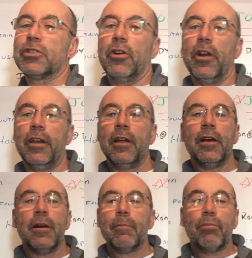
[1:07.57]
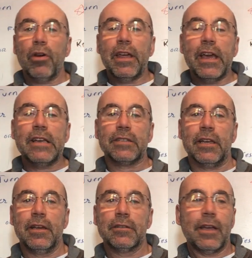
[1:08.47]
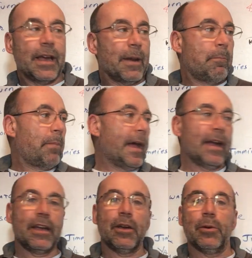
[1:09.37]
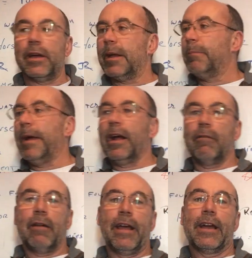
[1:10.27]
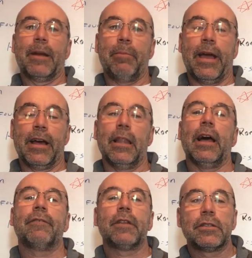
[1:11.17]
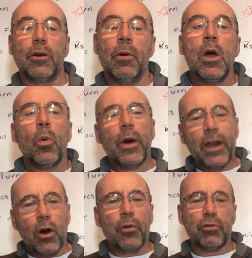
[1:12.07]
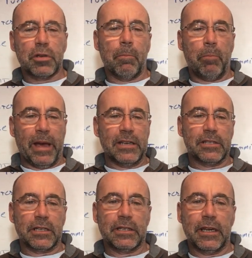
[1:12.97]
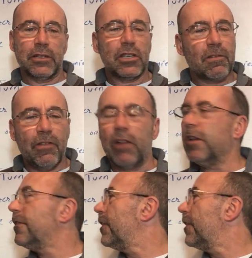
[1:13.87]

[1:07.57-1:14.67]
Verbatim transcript: turn. Pretty easy. So you got to bang a Yui. You got to bang a right, got to bang a left. So we're going to go through some basics here, just very,